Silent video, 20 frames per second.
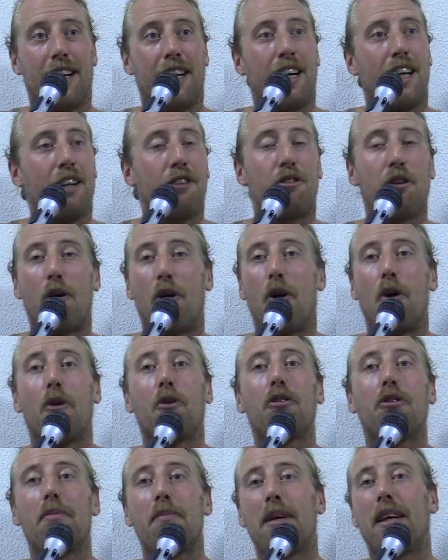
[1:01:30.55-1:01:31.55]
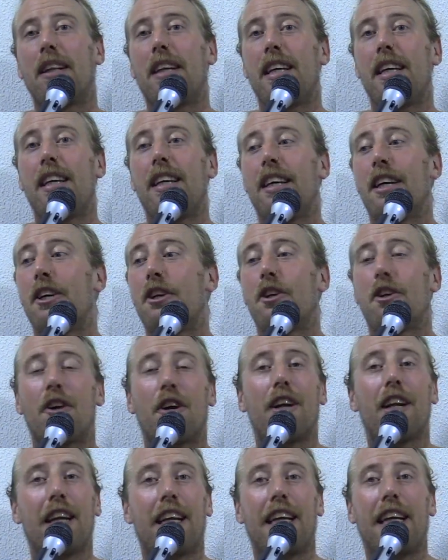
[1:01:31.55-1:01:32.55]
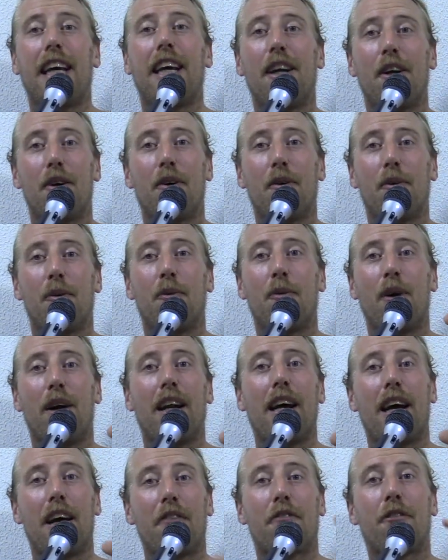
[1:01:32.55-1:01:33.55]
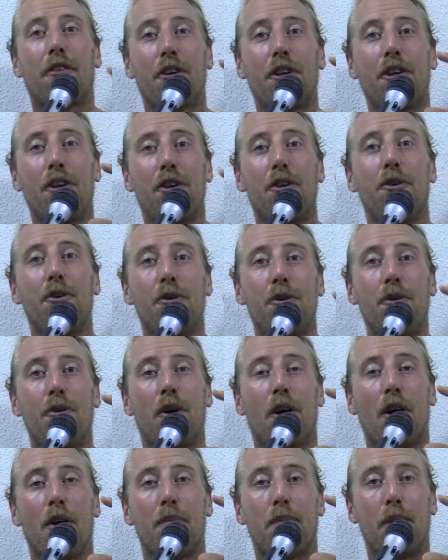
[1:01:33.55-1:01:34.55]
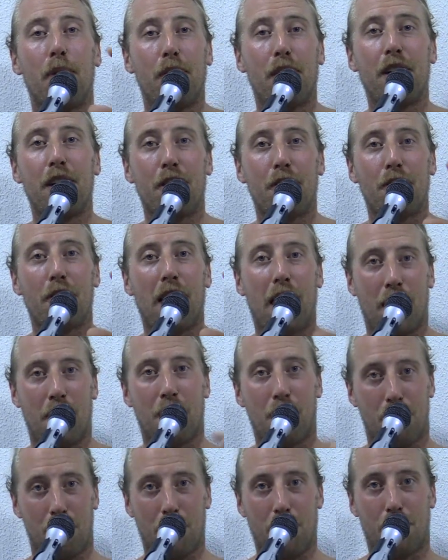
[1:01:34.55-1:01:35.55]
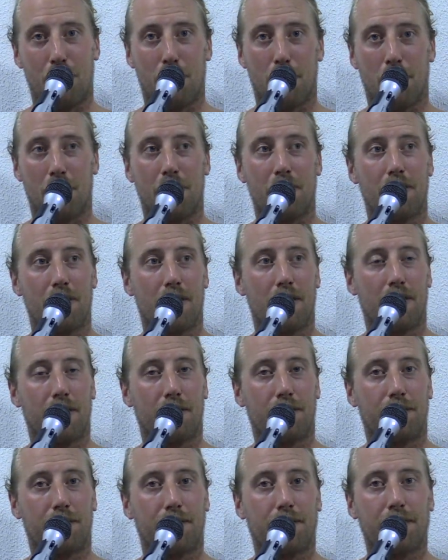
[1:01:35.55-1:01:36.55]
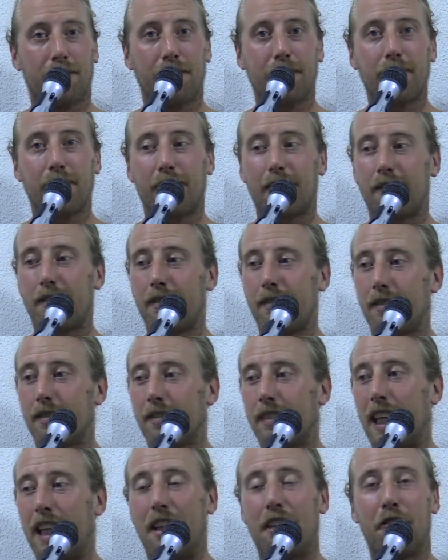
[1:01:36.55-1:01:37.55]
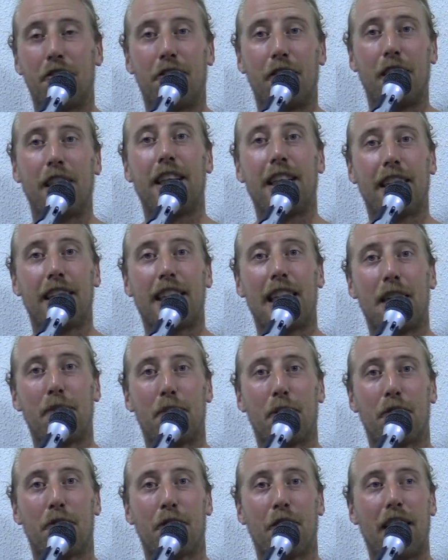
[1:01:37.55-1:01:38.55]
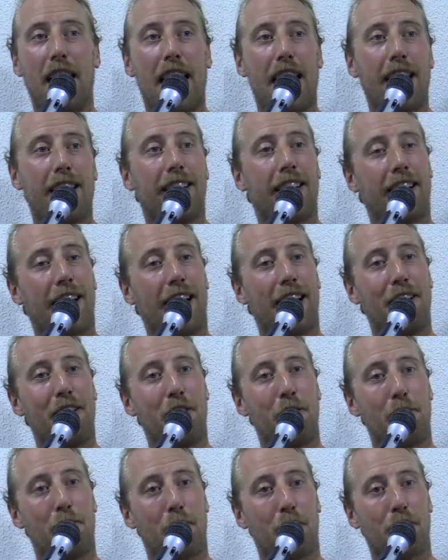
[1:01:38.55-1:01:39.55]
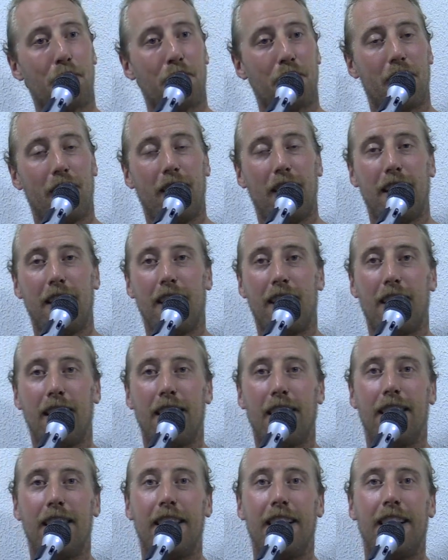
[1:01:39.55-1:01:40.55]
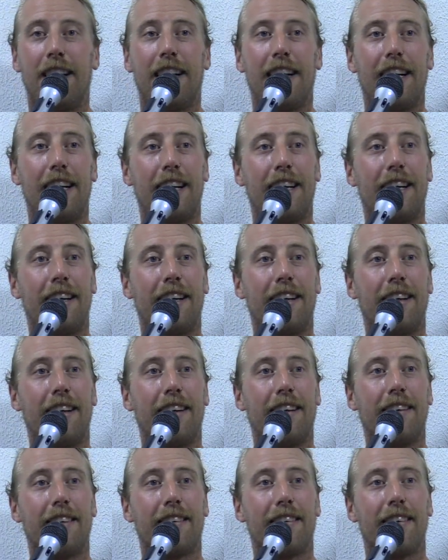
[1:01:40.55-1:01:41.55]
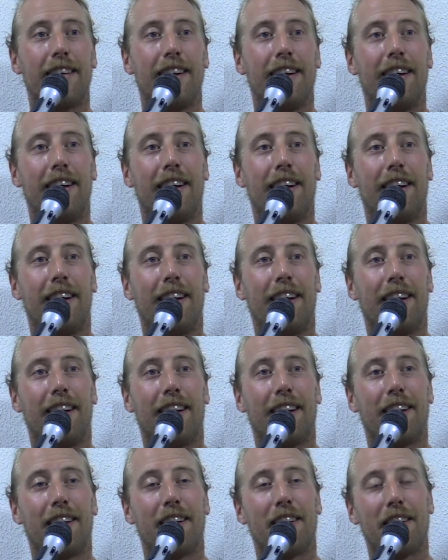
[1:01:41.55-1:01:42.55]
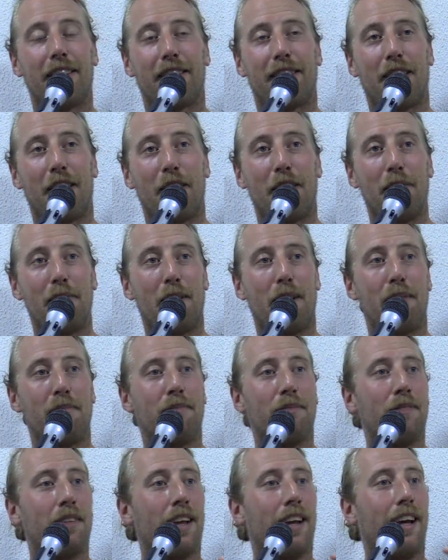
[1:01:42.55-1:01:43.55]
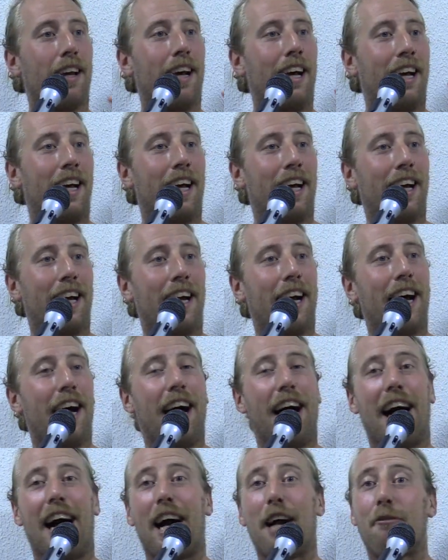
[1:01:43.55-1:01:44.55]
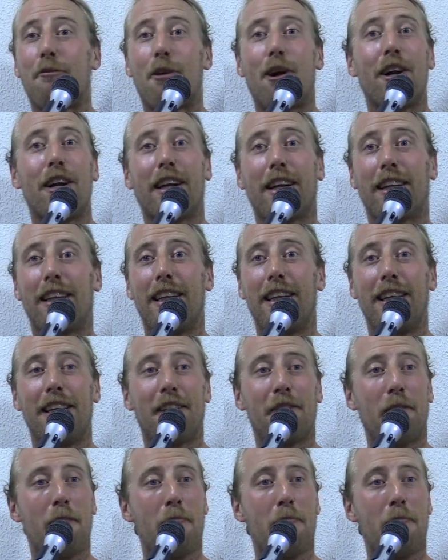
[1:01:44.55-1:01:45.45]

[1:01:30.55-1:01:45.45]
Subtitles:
And so ultimately, you're going to get whatever you are putting your energy towards. And the funny example for that I know personally is, sorry, Mom. Ironically,